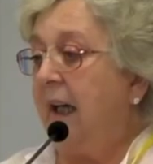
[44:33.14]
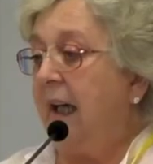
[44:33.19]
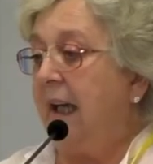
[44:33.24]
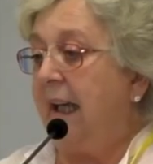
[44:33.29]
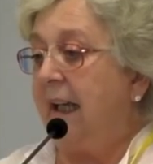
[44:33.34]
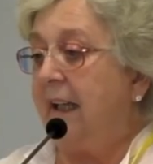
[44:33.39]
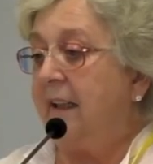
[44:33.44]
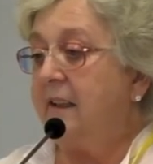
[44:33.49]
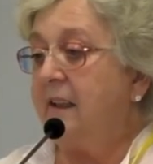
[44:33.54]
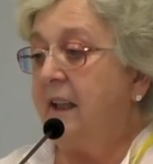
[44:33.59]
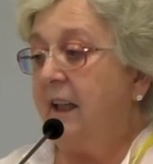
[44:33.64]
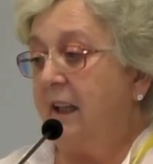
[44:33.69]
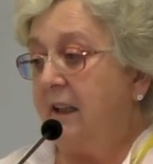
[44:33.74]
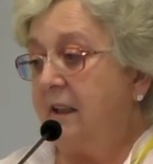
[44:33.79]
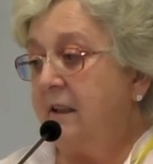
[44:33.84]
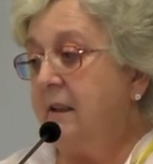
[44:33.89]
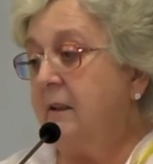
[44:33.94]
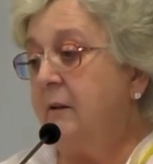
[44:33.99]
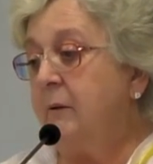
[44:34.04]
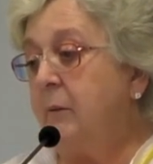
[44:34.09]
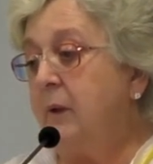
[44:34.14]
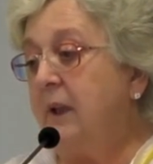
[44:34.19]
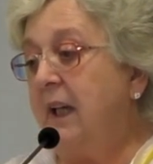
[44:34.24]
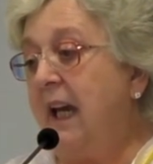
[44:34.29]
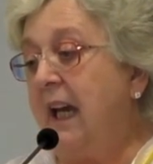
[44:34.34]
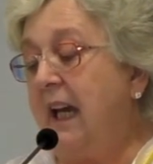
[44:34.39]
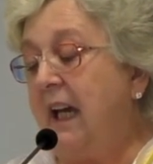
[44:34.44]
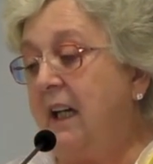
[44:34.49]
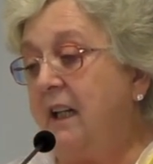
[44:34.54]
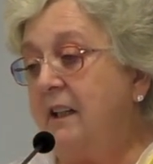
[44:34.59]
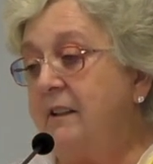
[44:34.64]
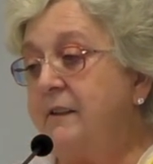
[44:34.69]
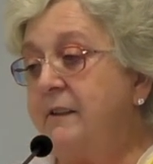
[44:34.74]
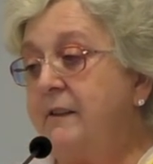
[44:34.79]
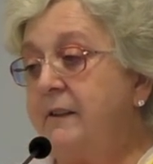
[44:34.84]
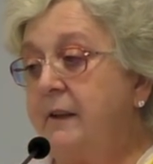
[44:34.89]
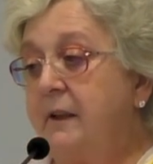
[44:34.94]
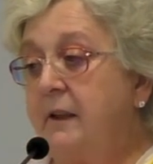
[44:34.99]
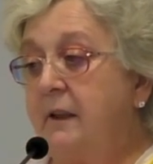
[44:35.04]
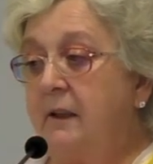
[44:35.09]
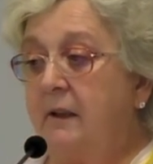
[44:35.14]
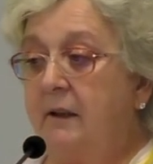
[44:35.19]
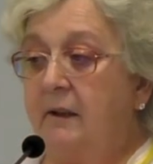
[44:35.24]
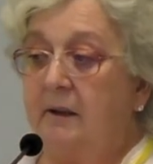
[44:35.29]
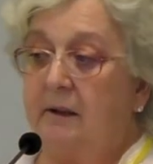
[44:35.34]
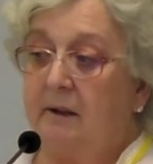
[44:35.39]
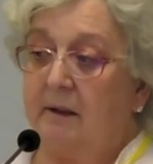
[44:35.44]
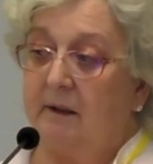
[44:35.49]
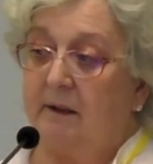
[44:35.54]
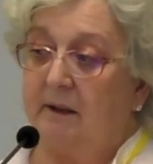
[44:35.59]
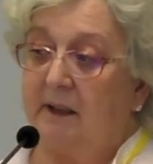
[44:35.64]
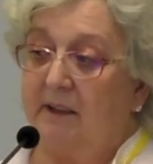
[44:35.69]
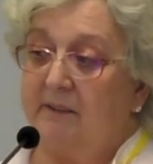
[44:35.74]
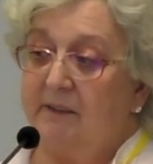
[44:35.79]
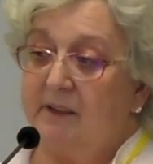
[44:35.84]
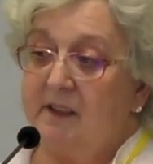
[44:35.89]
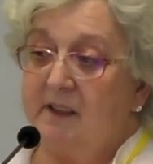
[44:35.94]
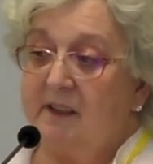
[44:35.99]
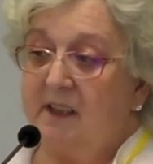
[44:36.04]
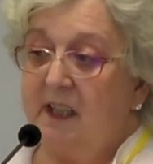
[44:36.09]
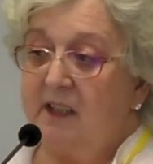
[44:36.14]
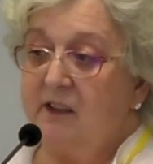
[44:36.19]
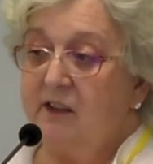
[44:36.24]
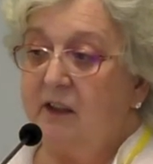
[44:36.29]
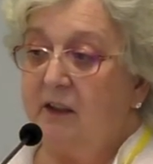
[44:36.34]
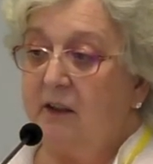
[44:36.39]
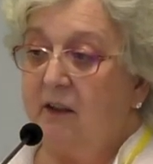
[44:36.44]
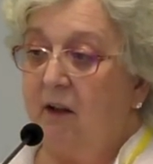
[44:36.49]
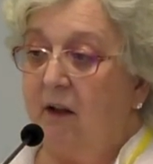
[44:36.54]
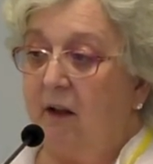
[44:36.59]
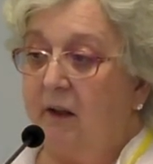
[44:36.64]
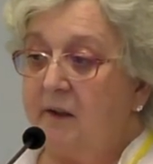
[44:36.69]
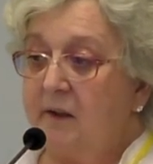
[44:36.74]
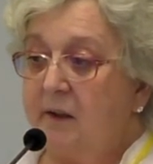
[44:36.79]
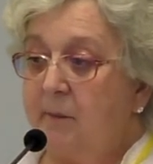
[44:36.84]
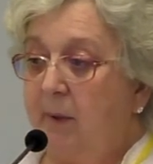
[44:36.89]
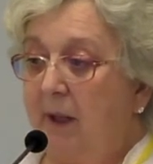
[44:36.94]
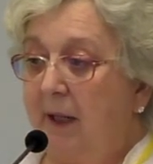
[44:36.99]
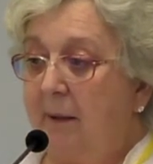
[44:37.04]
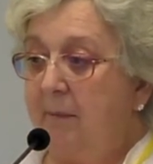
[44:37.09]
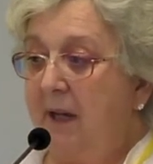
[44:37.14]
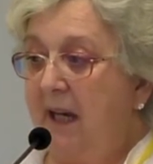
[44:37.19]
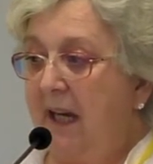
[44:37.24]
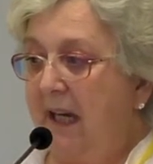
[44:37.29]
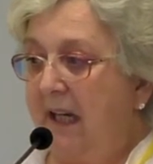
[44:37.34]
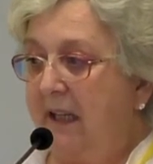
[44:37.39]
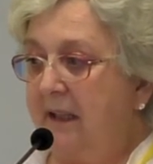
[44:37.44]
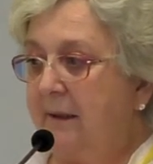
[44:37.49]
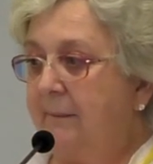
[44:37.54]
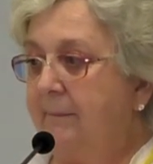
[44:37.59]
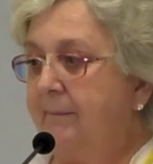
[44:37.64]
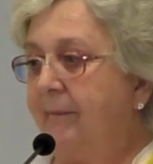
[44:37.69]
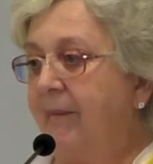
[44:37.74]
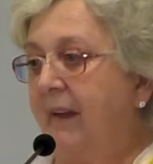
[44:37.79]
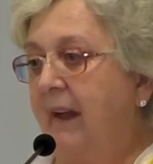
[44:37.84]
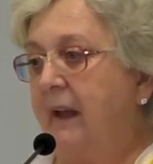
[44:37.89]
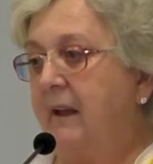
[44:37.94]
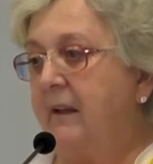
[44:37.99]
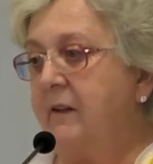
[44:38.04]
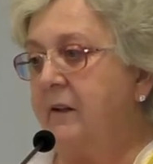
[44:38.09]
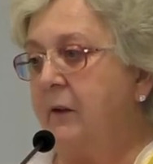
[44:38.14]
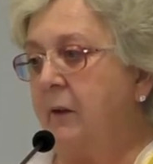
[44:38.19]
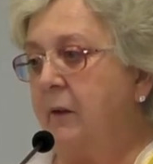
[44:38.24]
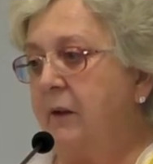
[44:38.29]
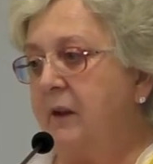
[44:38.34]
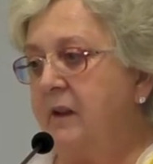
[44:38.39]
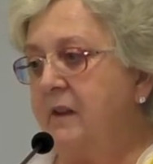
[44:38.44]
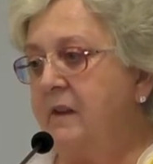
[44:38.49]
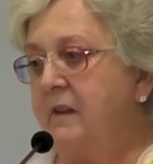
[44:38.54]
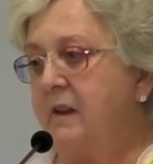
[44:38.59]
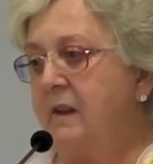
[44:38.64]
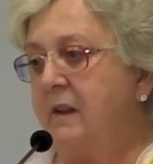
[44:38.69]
And then we have devastation caused by man. And so this